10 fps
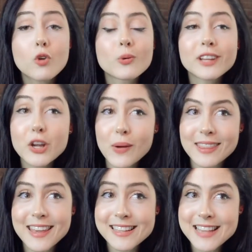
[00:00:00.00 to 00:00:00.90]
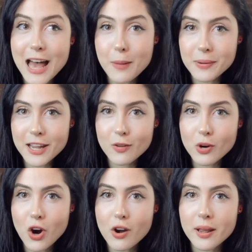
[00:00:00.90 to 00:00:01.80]
really great things happening
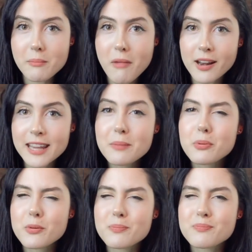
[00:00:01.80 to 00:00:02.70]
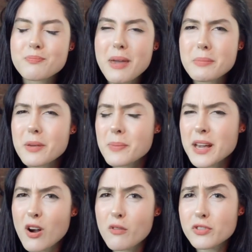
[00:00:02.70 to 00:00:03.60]
regarding money, but maybe
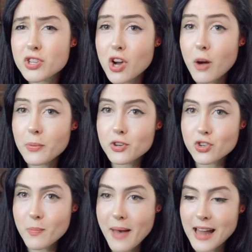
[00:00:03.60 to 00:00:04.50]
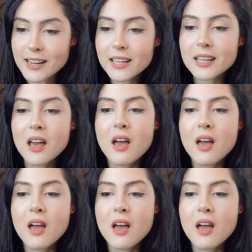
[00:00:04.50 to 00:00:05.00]
being over the top or dramatic,